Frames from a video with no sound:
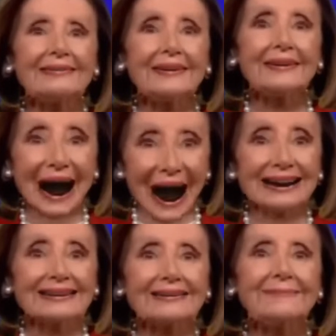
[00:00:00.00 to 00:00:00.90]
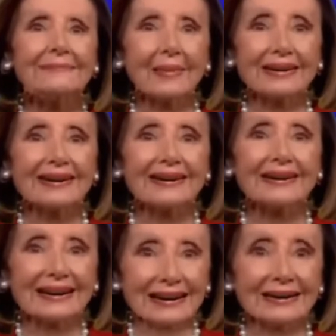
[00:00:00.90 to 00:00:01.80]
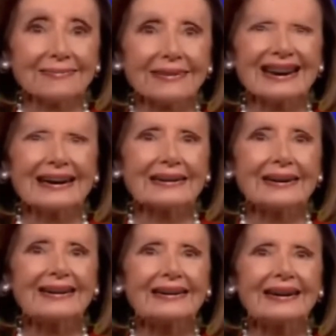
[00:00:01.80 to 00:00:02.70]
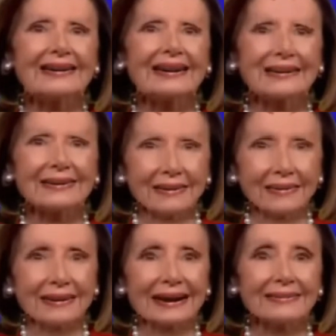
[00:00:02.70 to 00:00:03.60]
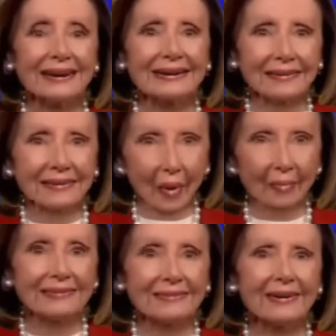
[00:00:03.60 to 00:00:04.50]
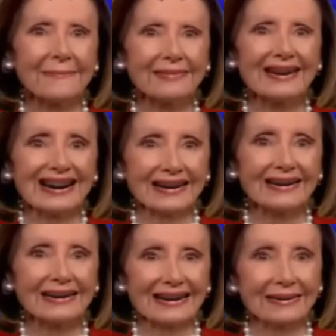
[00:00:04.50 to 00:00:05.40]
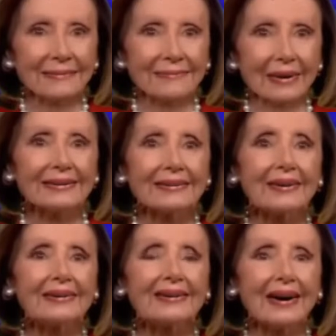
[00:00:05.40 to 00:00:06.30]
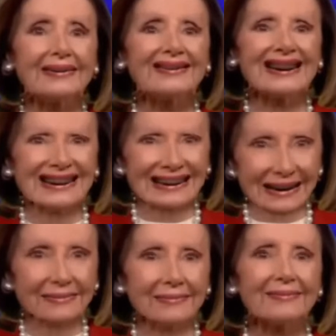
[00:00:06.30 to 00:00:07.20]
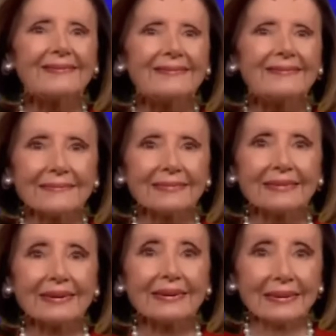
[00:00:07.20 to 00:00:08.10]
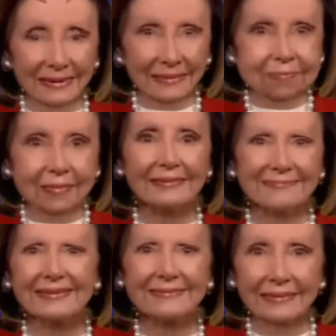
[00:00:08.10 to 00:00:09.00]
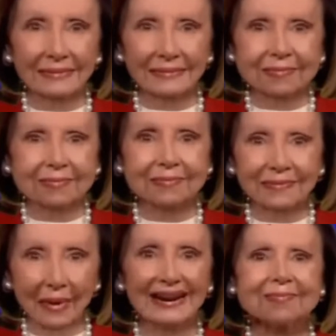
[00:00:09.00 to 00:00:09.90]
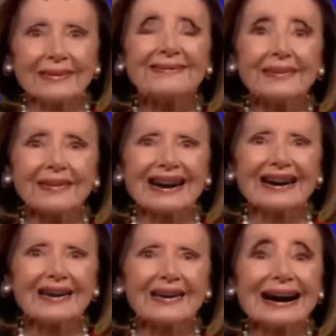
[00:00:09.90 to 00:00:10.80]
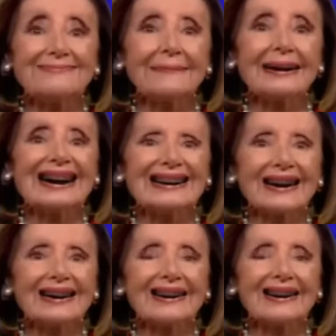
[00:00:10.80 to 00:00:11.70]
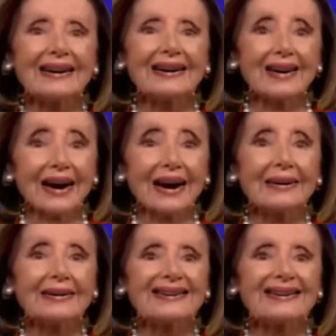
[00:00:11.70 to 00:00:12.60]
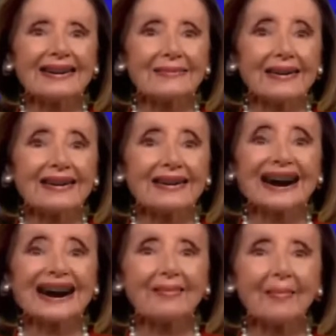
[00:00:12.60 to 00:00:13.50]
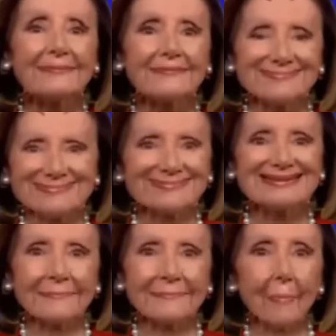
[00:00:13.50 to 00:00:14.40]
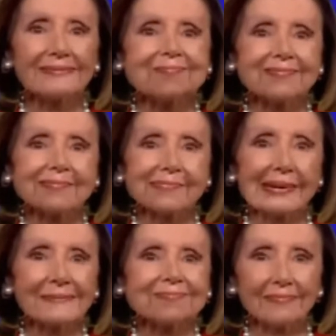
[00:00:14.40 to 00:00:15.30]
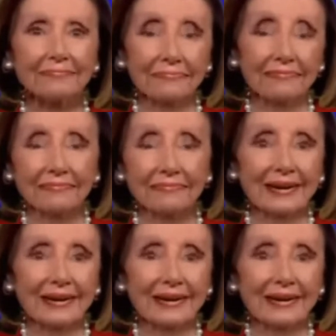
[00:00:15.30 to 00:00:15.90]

I, I need money to live and eat, and and, and and and the only people that need money are, are successful people. Successful Important people? you know, uh, rich people who, who have mansions and cars and expensive ice cream. Well, what about those that are less fortunate than you?